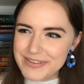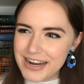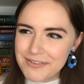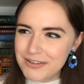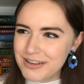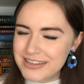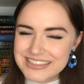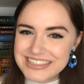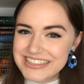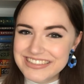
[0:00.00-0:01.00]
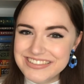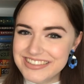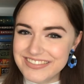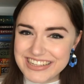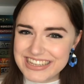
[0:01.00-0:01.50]
but I will continue
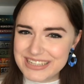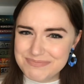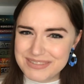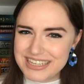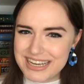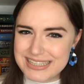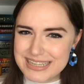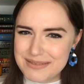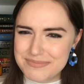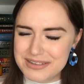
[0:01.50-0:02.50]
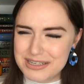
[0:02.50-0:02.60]
to read them because I'm